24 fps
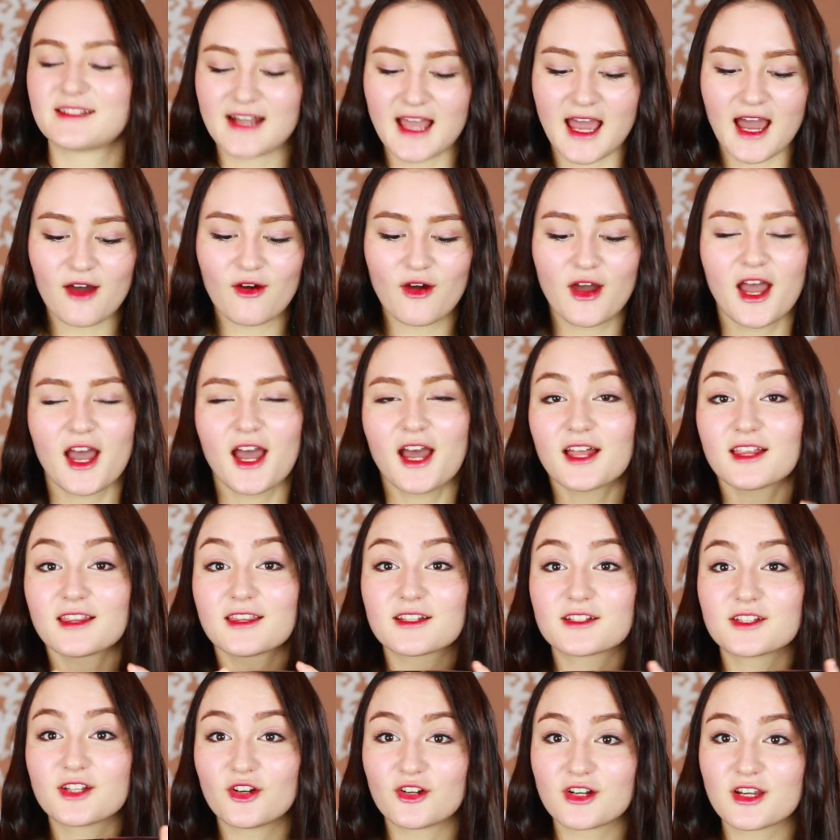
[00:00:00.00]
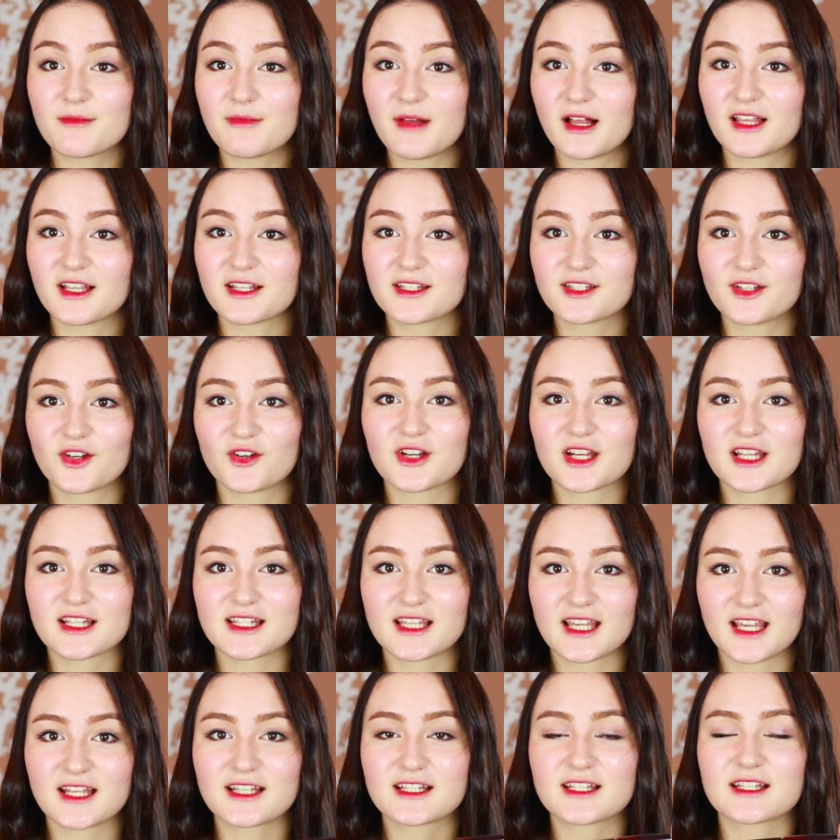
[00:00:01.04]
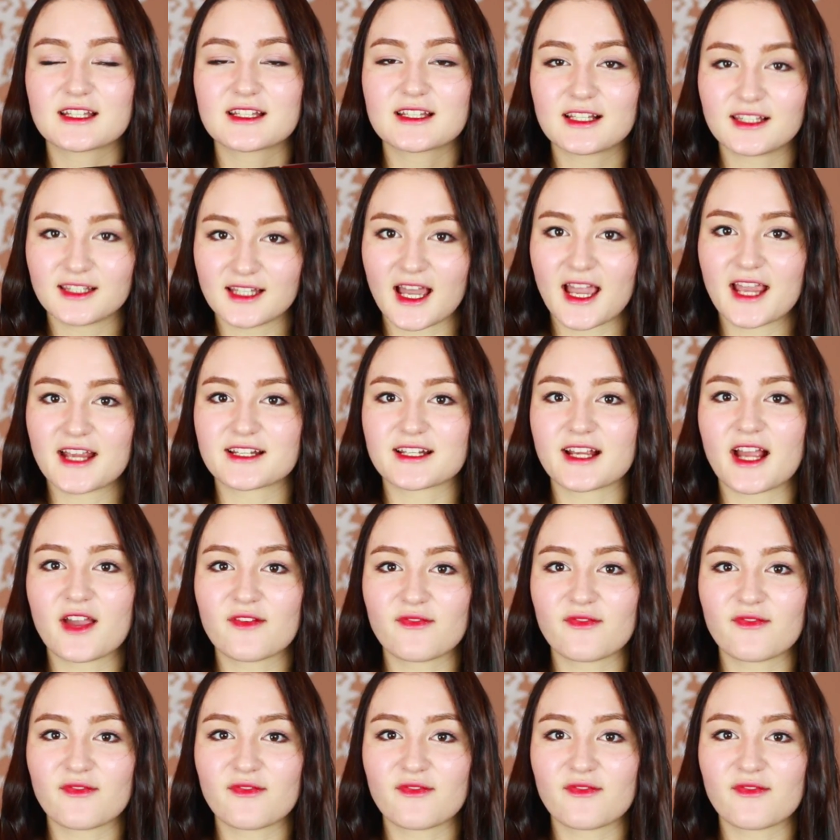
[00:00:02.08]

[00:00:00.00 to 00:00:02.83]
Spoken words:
Now, the Tony Moly Tony Tint Delight,